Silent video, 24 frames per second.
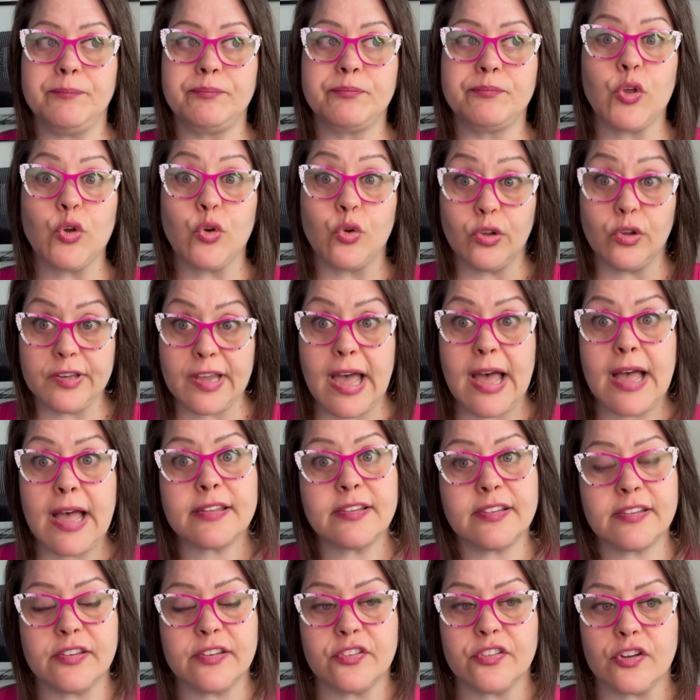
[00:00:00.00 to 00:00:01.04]
Google
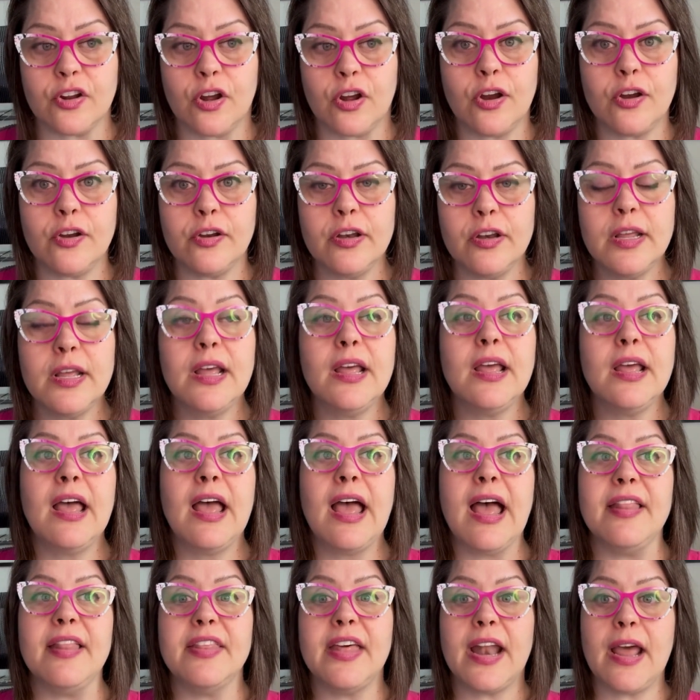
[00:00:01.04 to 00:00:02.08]
Docs to start,
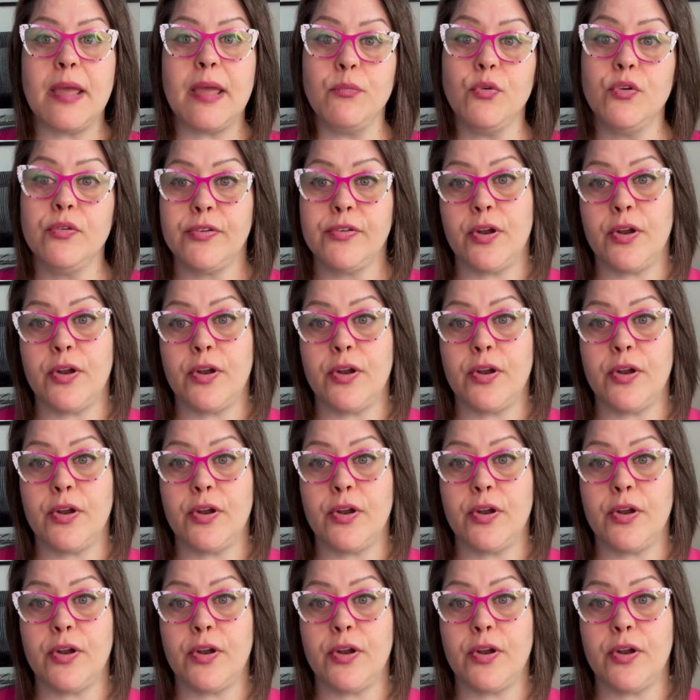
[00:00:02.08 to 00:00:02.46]
and then I move